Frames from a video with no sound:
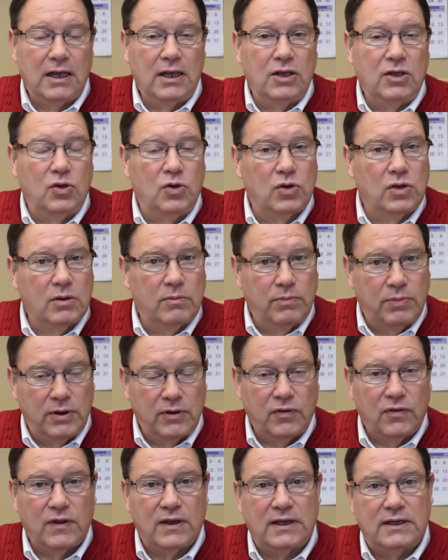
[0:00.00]
You can
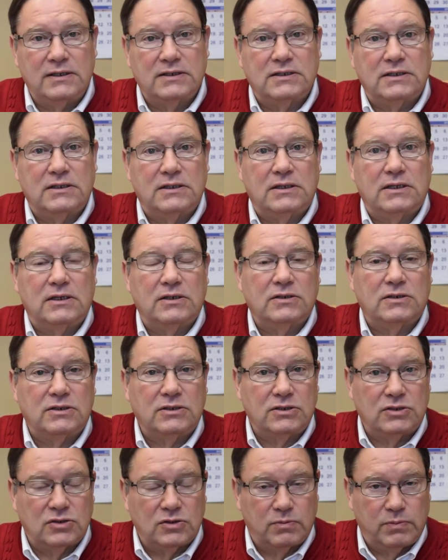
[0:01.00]
put things in there
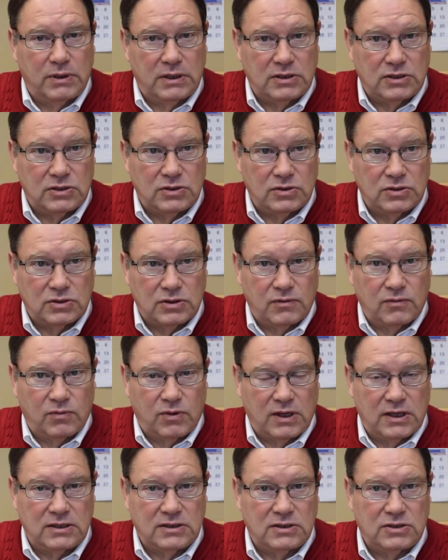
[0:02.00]
such as pictures of
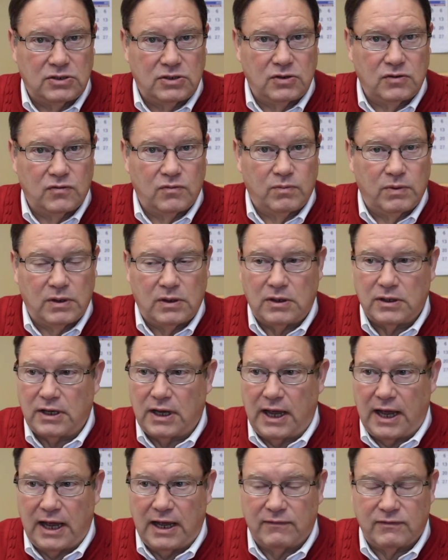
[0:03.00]
things that you have built.
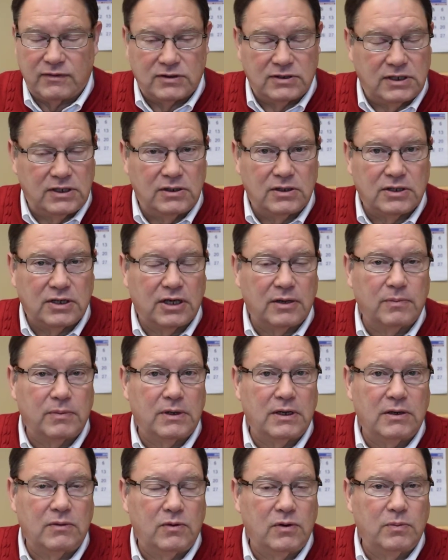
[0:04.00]
I have a steel
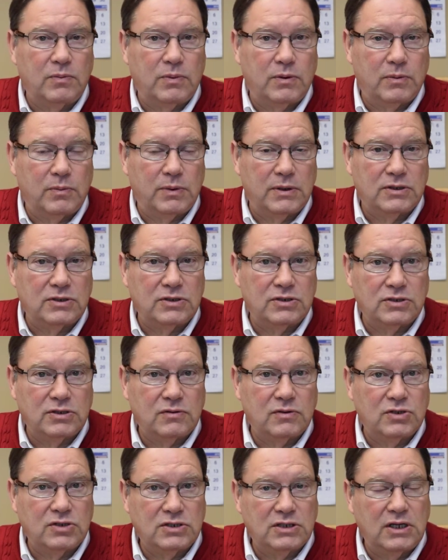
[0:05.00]
company. We put pictures
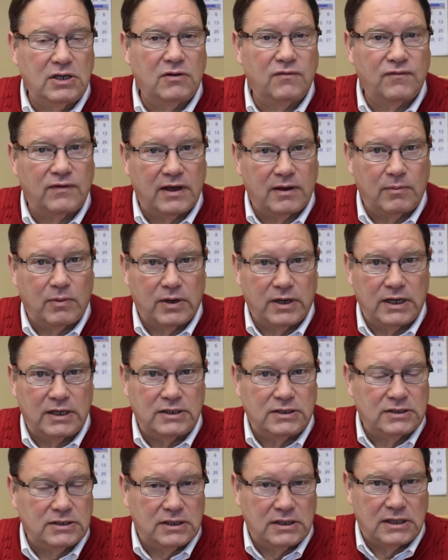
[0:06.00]
of the steel
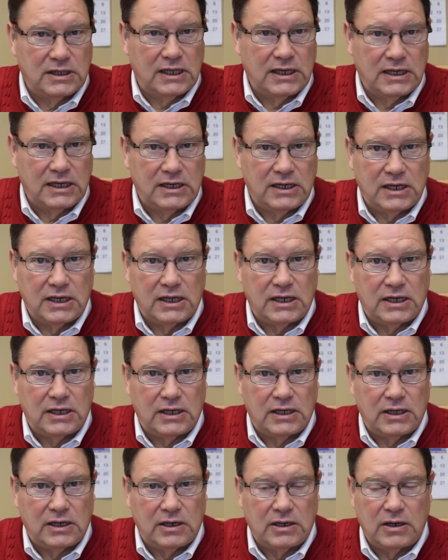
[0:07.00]
fabrication that they had done
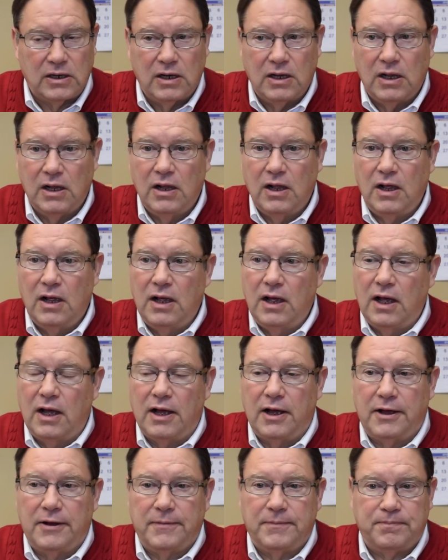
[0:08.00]
in there.
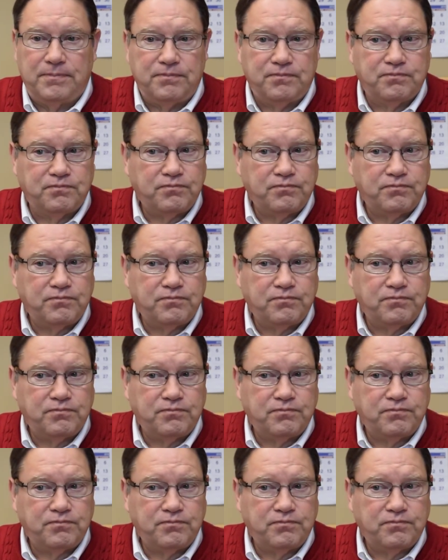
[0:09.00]
Um,